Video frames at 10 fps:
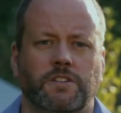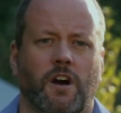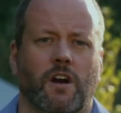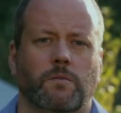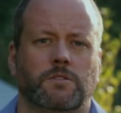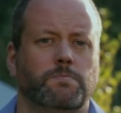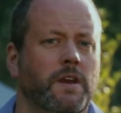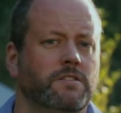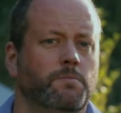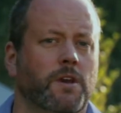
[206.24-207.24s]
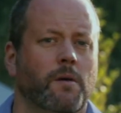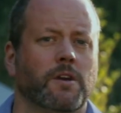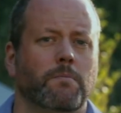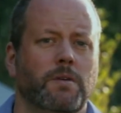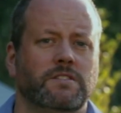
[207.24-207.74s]
the time, space is
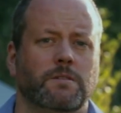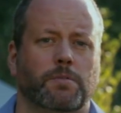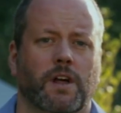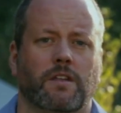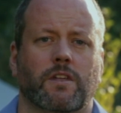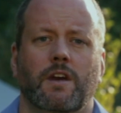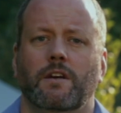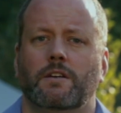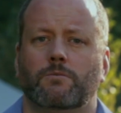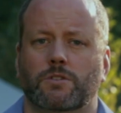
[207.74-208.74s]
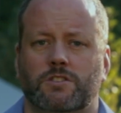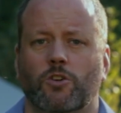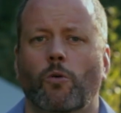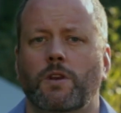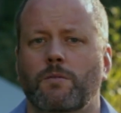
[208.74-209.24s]
becoming a busy place, with
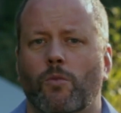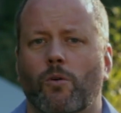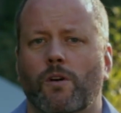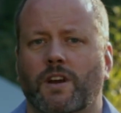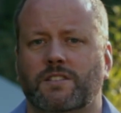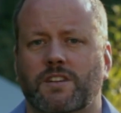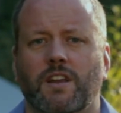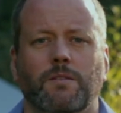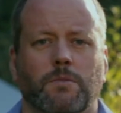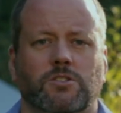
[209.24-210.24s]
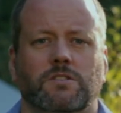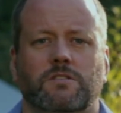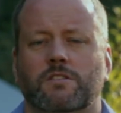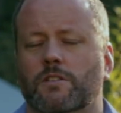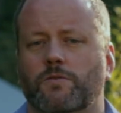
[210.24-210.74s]
so many more exciting
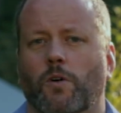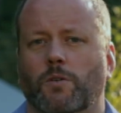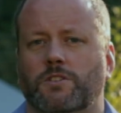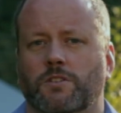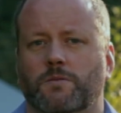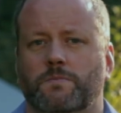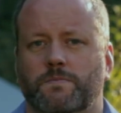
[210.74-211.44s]
missions to look forward to.